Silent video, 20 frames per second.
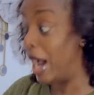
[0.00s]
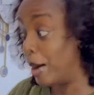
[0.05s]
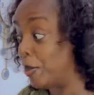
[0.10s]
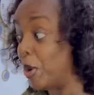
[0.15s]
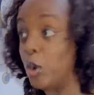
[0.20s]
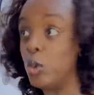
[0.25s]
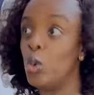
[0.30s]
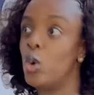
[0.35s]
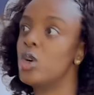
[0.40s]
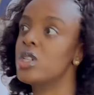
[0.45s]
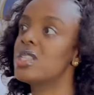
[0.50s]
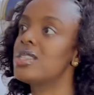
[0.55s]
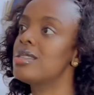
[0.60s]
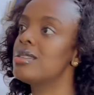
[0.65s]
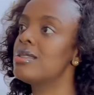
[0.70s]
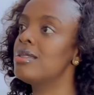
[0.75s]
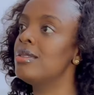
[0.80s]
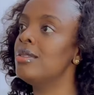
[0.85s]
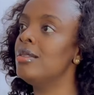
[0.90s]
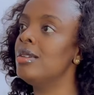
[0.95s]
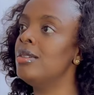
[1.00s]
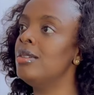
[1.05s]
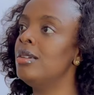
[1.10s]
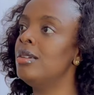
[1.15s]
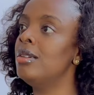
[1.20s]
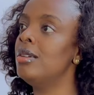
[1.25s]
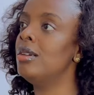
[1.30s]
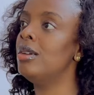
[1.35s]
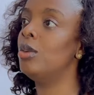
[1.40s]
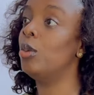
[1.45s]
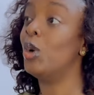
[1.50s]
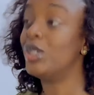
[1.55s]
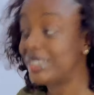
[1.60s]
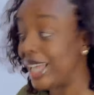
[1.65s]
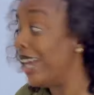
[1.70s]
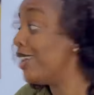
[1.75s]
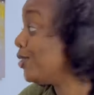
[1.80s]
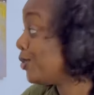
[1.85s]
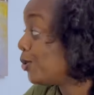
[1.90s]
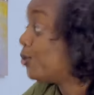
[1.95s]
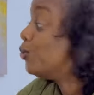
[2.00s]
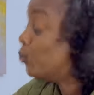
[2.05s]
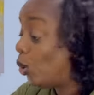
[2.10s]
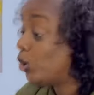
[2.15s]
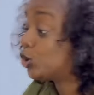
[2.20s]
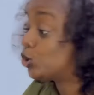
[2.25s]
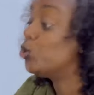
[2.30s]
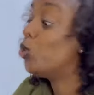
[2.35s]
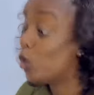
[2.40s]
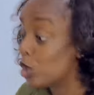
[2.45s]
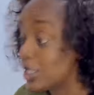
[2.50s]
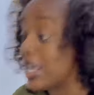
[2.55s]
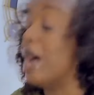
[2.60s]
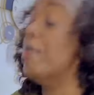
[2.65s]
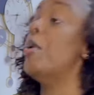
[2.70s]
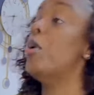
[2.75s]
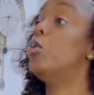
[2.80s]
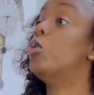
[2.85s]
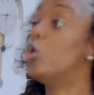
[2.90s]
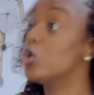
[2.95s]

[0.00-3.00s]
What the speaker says: About what? What are you? What? About